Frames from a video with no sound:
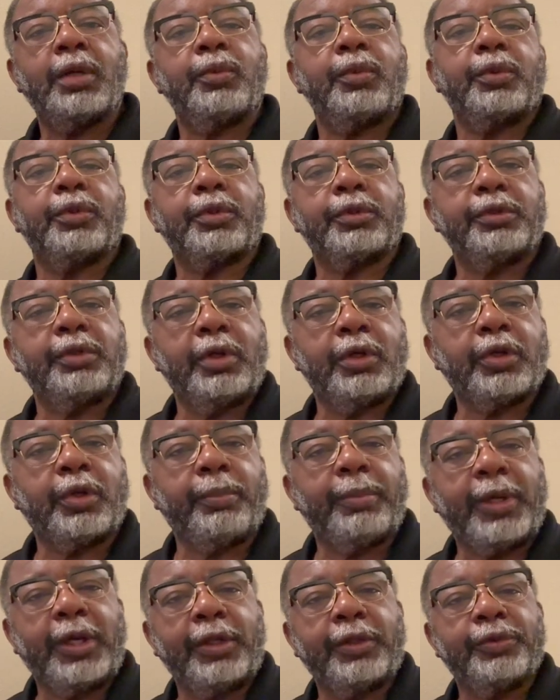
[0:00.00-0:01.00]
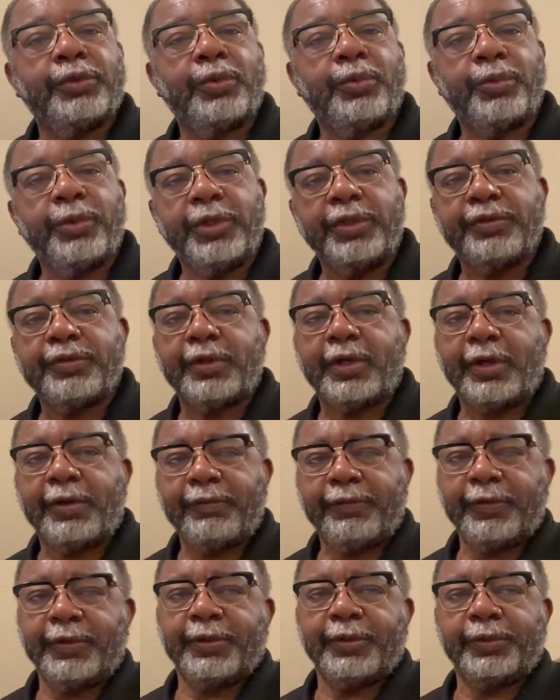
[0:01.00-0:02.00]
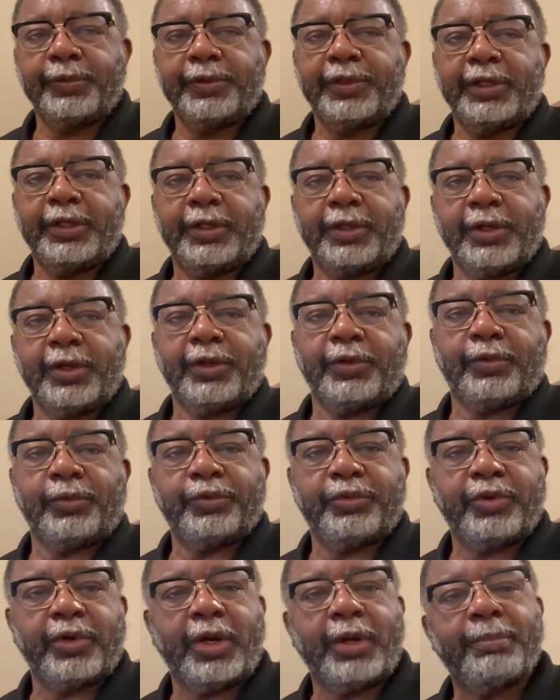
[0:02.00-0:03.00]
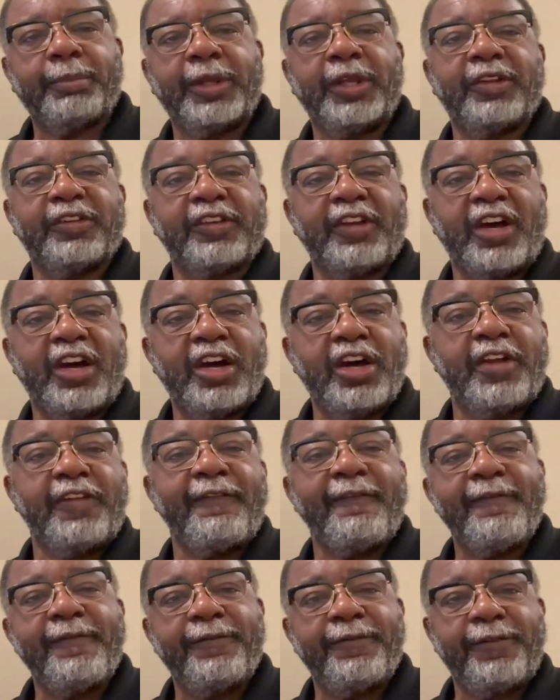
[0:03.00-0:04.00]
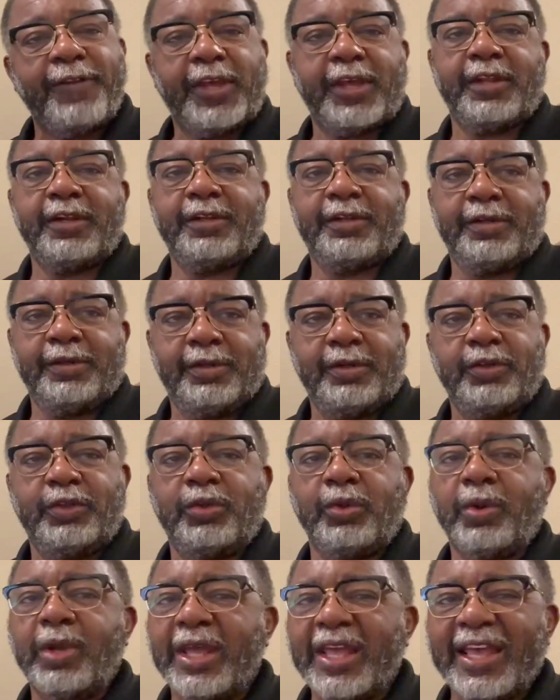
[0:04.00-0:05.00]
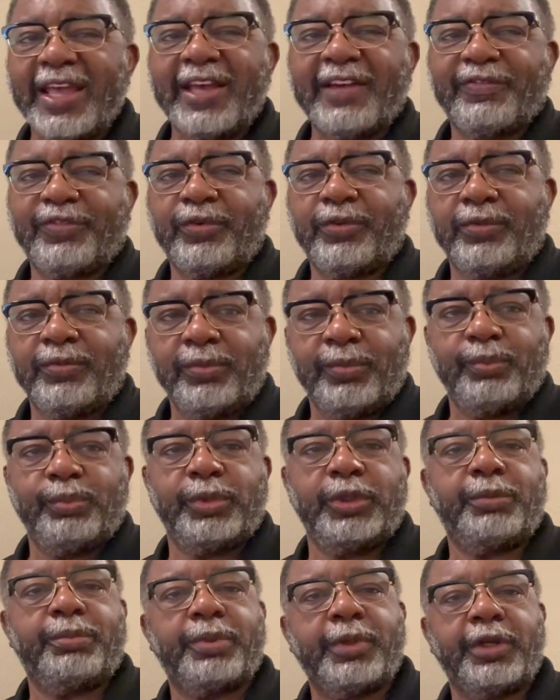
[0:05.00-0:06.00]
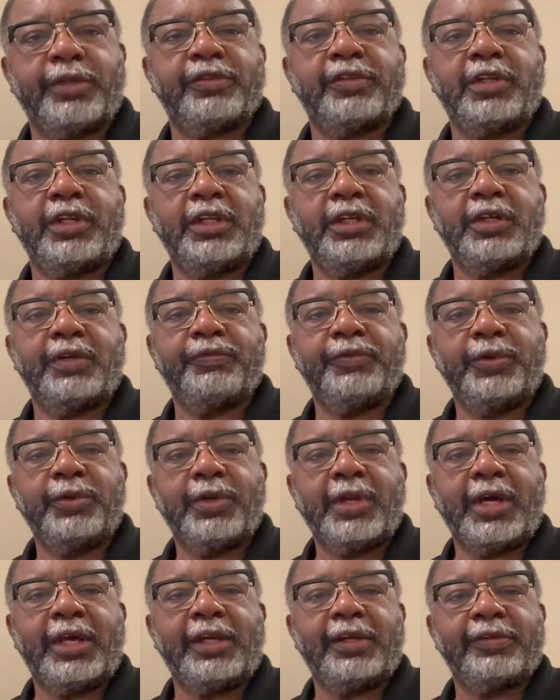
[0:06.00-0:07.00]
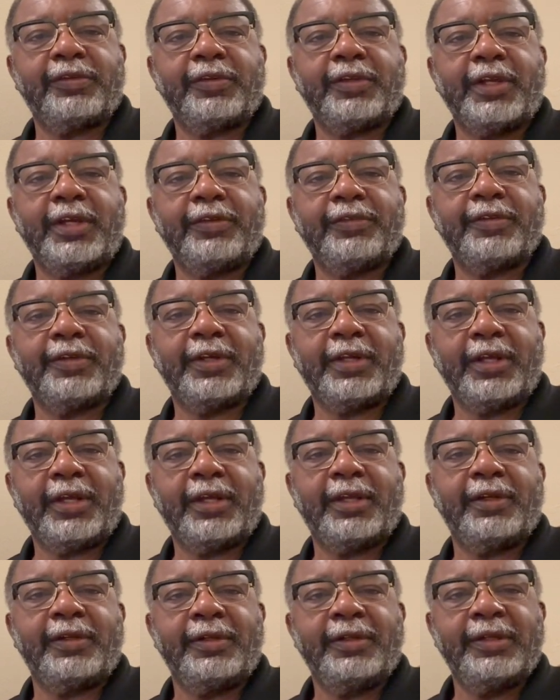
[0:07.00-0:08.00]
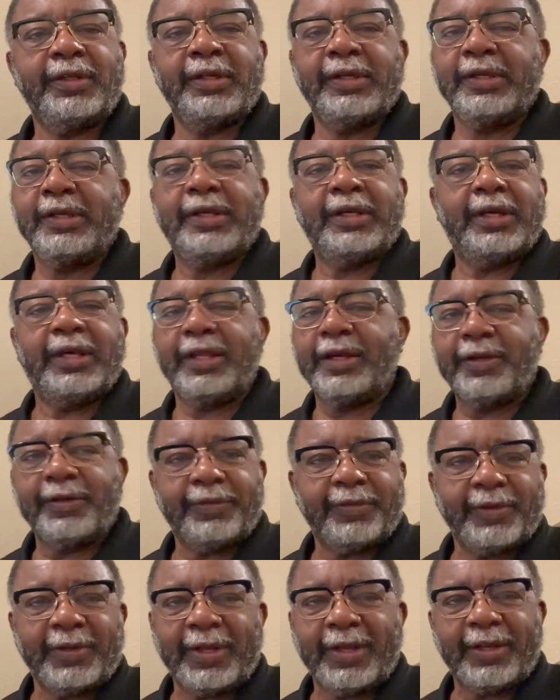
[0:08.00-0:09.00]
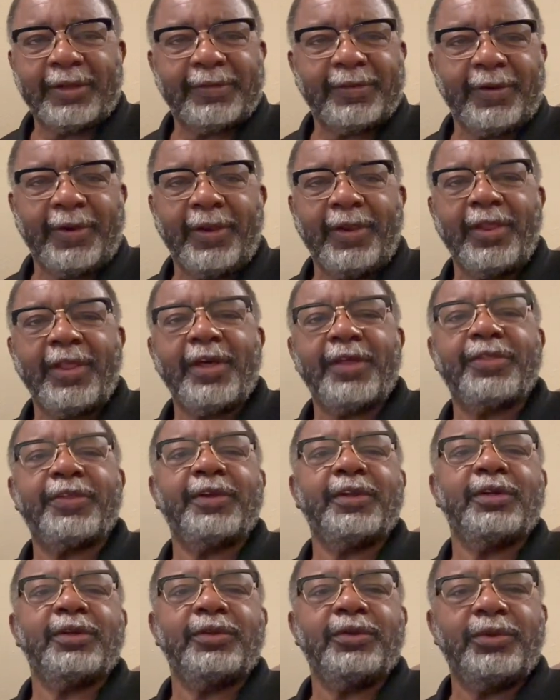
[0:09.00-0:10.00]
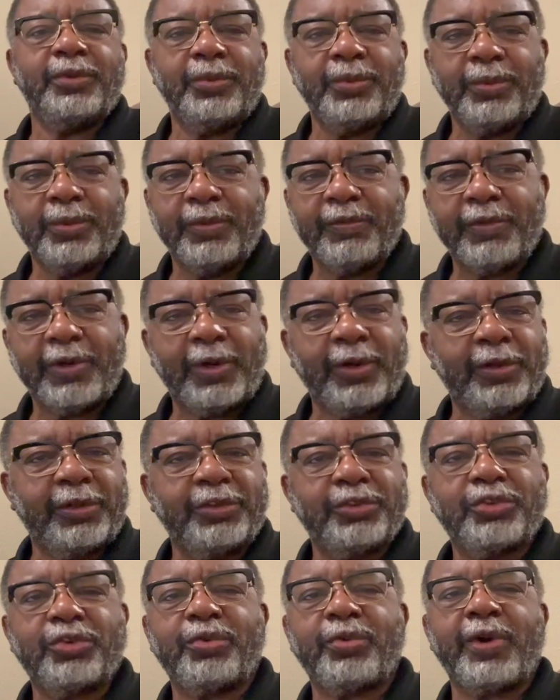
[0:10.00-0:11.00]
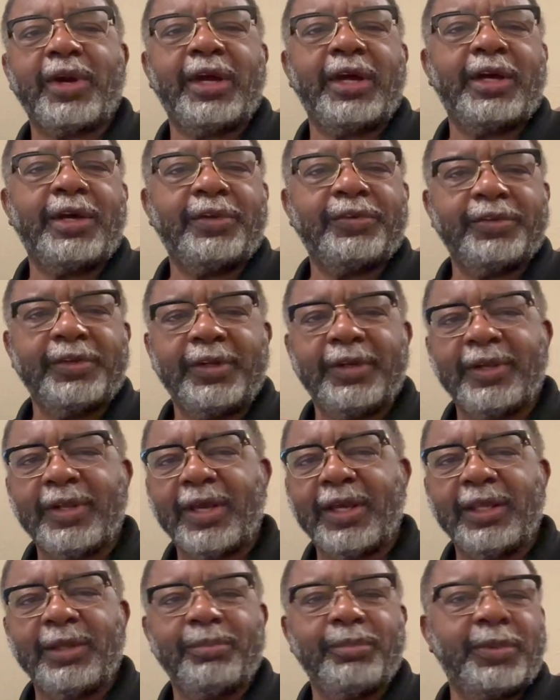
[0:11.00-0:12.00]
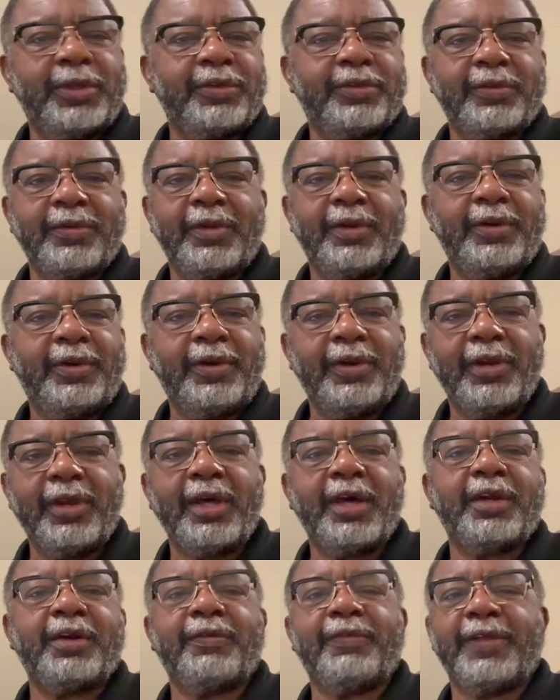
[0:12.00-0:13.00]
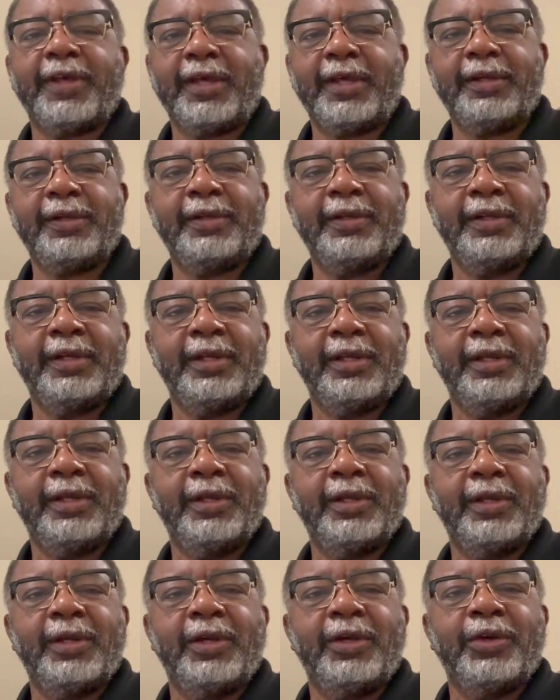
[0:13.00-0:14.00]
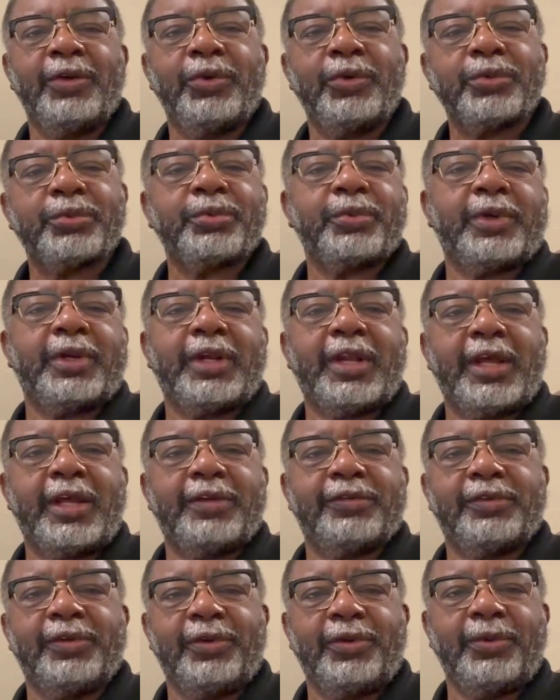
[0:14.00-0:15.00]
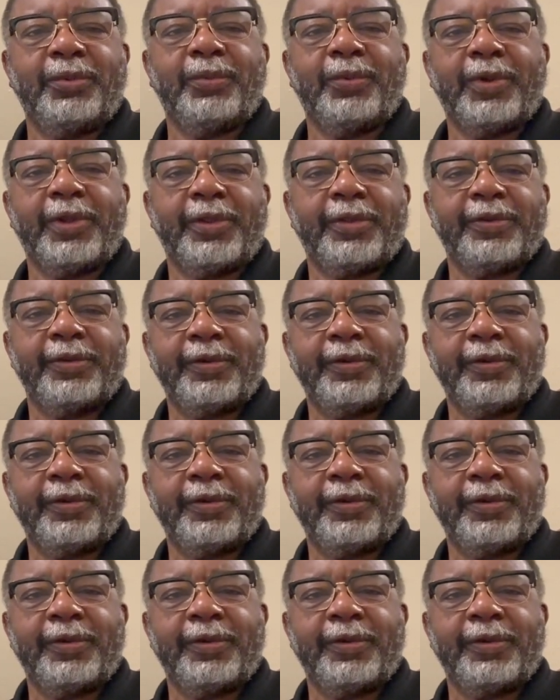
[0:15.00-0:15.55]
want to talk about the reason I feel that Donald Trump is unfit to ever be president of the United States again. And this has nothing to do with all his trials, indictments, none of that. Here's what it has to do with.